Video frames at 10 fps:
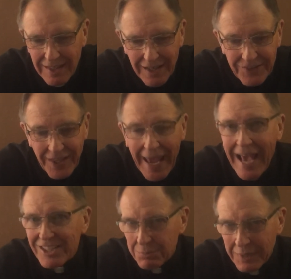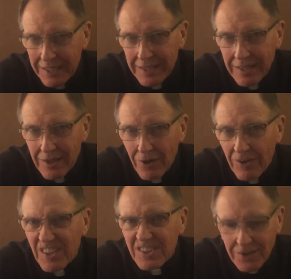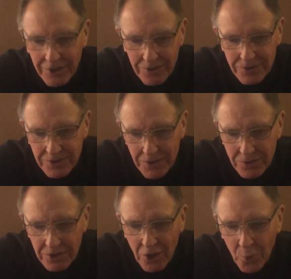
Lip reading: like the hazmat or the slicker suits